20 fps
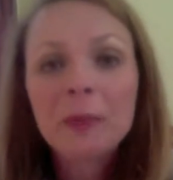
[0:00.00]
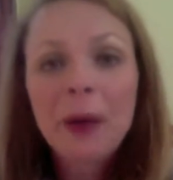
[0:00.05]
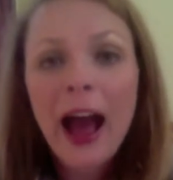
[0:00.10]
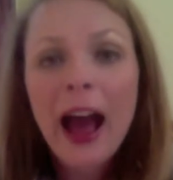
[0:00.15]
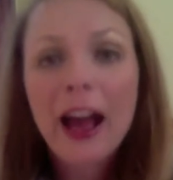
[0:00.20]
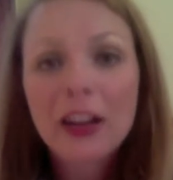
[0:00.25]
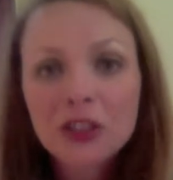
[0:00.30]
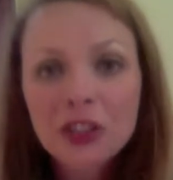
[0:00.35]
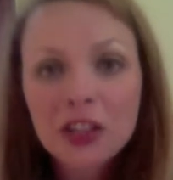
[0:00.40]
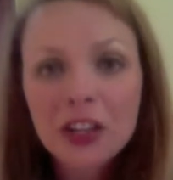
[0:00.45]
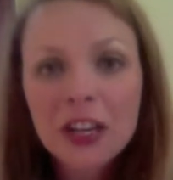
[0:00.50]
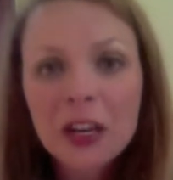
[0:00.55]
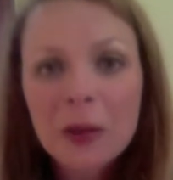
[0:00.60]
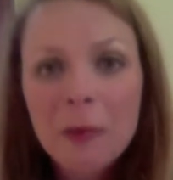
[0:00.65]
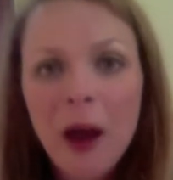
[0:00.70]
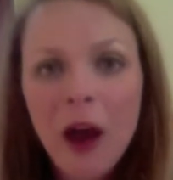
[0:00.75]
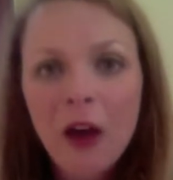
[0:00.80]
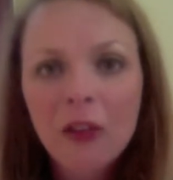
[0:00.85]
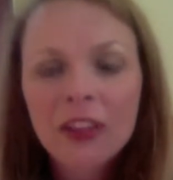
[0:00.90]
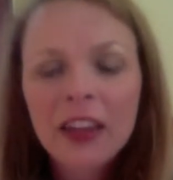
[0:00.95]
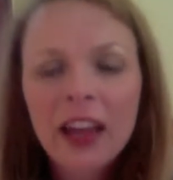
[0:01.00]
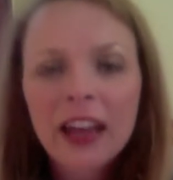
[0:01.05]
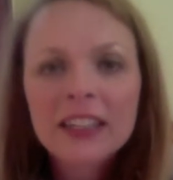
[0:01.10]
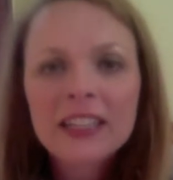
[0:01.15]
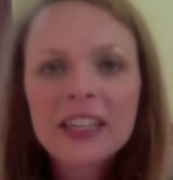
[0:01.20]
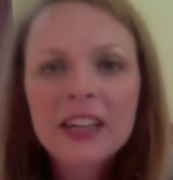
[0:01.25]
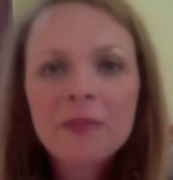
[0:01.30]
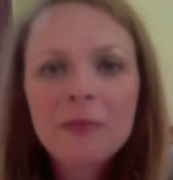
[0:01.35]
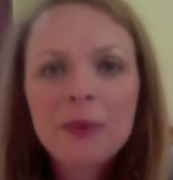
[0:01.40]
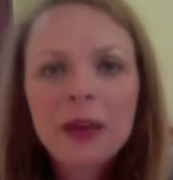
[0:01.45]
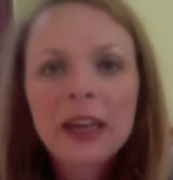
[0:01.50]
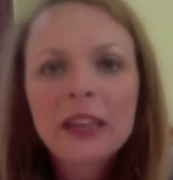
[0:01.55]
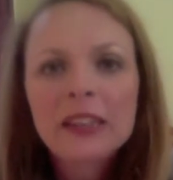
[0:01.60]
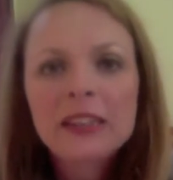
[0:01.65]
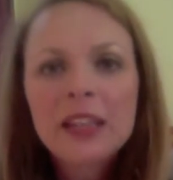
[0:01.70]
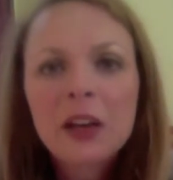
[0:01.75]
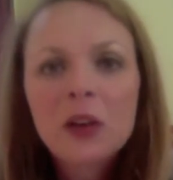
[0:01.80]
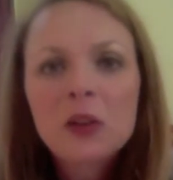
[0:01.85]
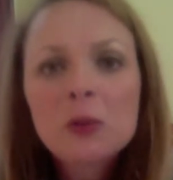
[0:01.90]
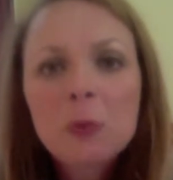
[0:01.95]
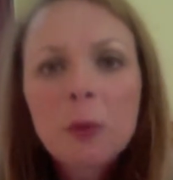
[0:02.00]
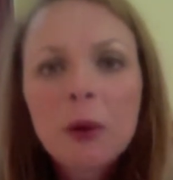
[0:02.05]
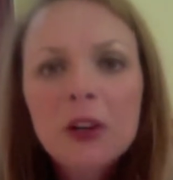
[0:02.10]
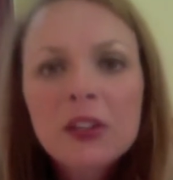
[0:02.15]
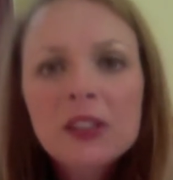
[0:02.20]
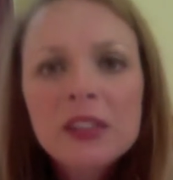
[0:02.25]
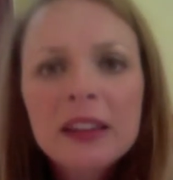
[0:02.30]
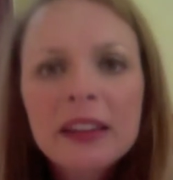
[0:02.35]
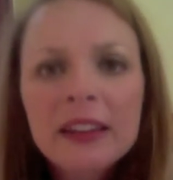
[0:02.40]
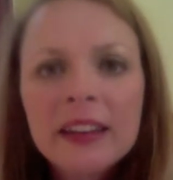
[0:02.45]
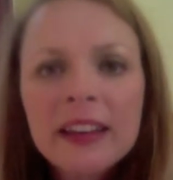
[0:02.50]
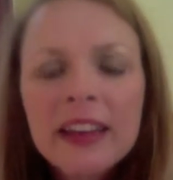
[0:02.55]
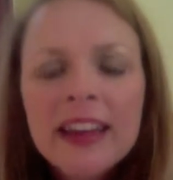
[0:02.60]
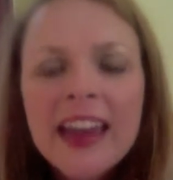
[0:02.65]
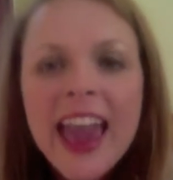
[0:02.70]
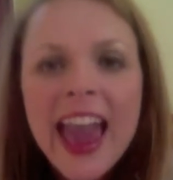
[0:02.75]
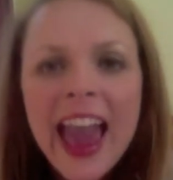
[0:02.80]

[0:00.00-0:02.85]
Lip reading: passionate about the idea of being a salesperson,